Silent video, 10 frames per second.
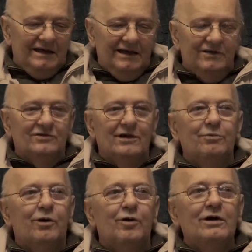And I said,
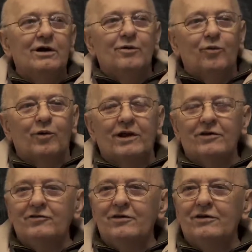well, what
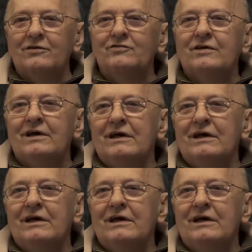is this?